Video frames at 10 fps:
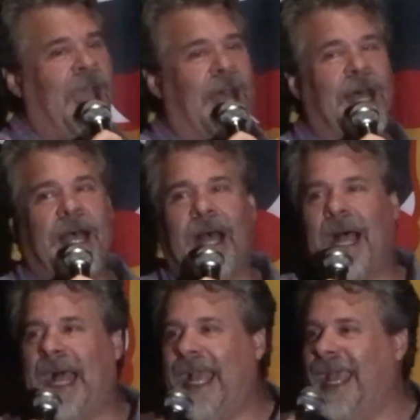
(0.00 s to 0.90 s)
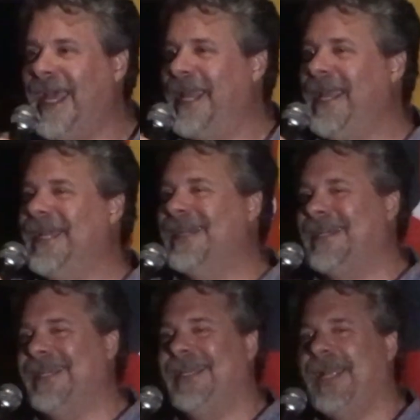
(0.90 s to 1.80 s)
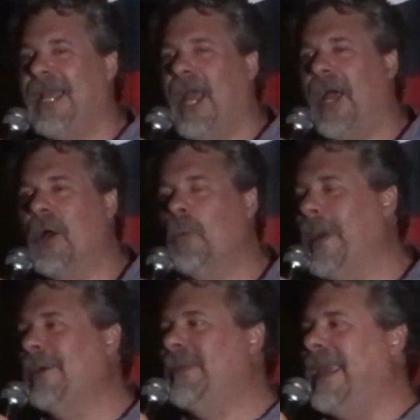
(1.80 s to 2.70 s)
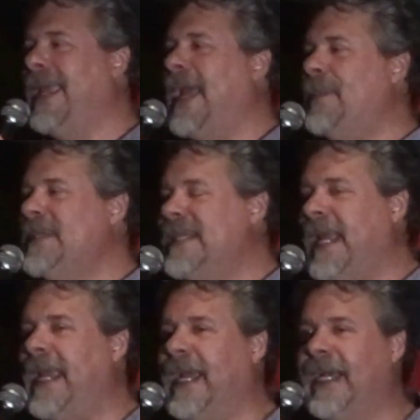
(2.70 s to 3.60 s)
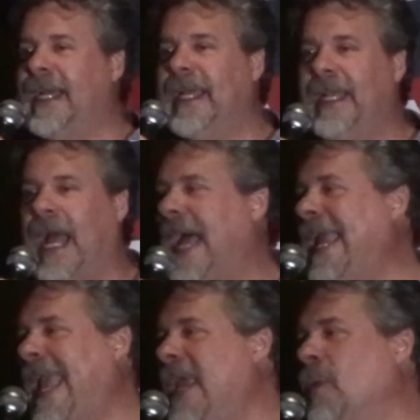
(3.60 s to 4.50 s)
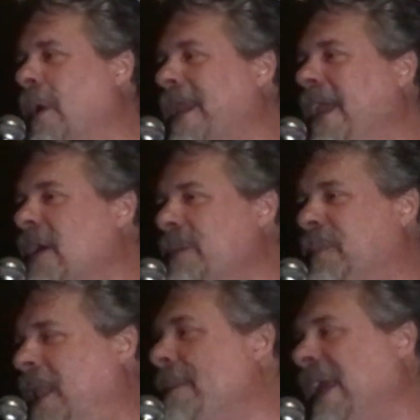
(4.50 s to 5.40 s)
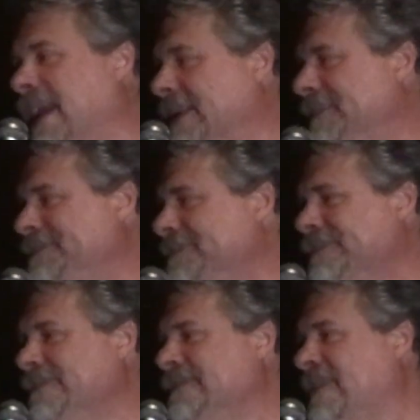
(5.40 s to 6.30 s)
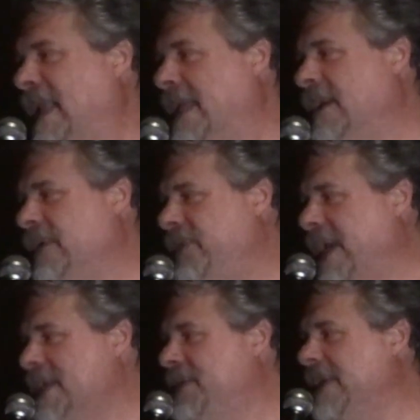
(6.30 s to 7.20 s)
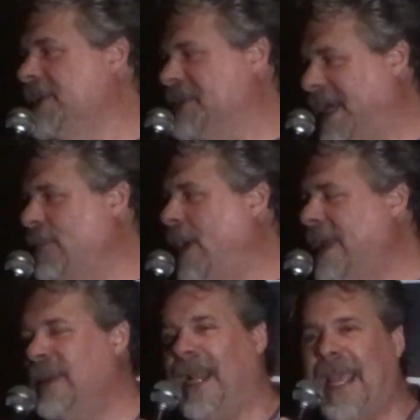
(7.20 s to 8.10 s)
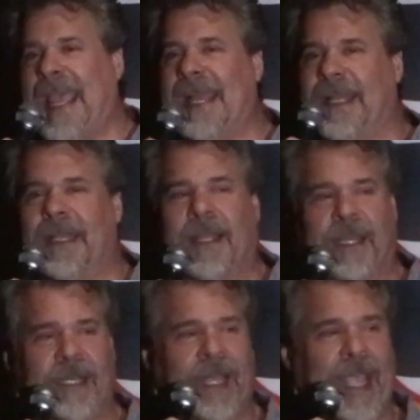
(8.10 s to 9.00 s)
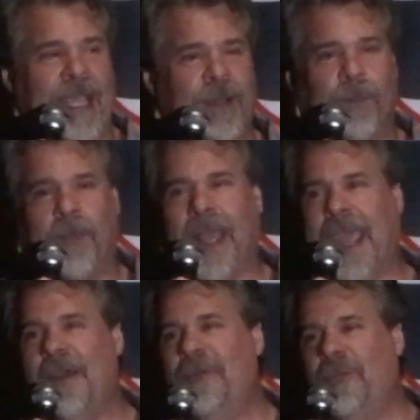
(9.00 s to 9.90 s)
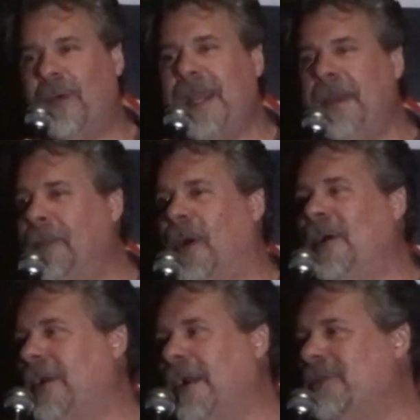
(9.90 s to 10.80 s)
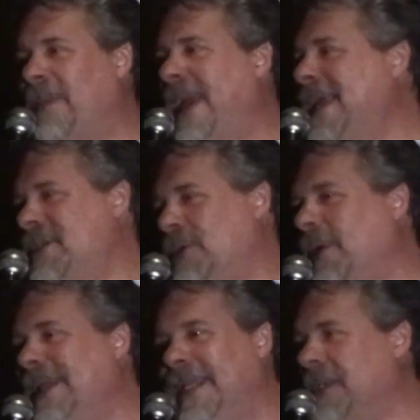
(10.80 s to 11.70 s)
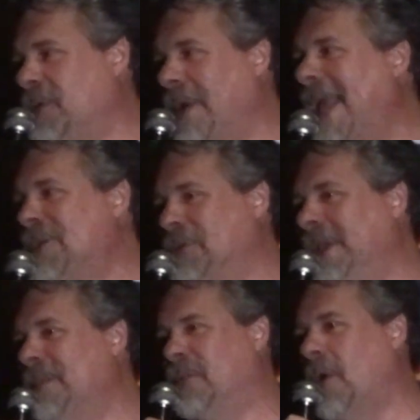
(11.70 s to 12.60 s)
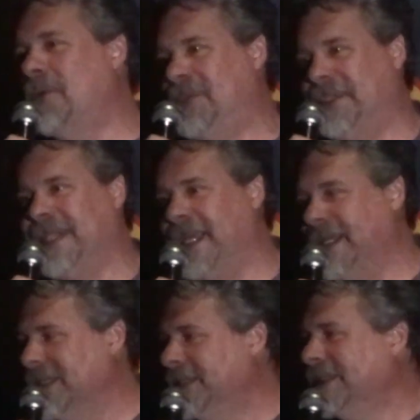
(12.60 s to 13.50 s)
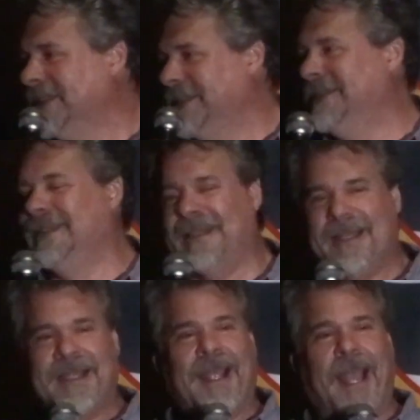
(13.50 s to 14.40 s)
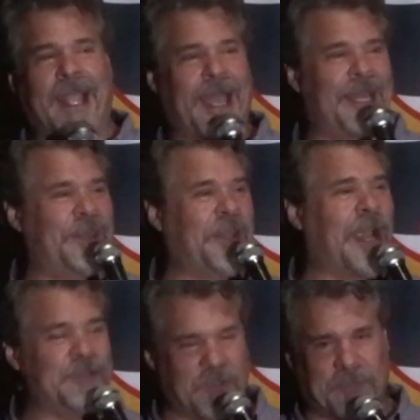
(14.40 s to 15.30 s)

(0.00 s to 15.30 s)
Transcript: I had a weird thing happen today. I hate working on plumbing. If you guys feel the same way, but I hate it. And every part of my toilet gradually broke today. I got in there, I was